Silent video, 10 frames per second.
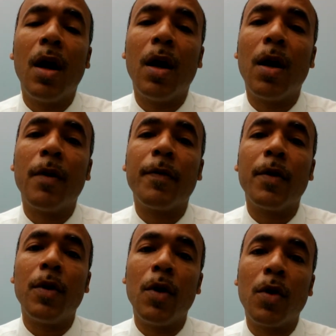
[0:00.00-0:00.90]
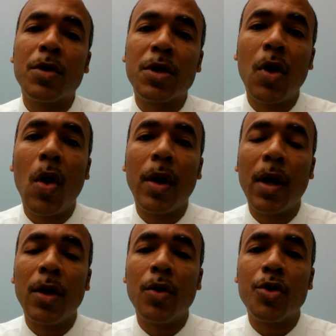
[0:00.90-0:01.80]
of your start
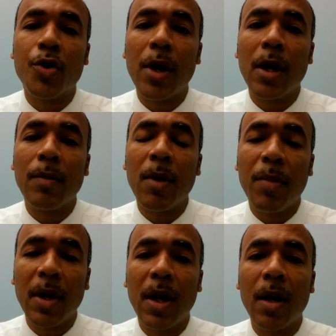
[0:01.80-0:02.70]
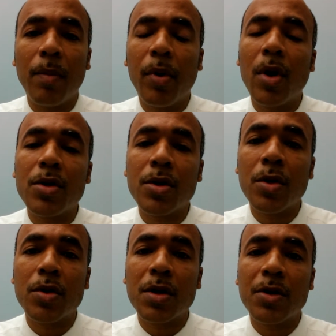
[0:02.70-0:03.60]
in your dream, the beginning parts of
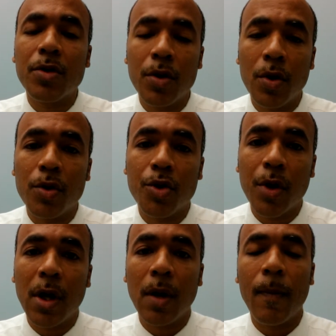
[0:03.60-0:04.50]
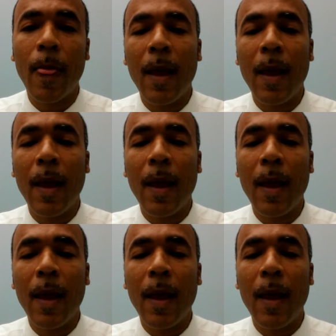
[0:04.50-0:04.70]
your dream.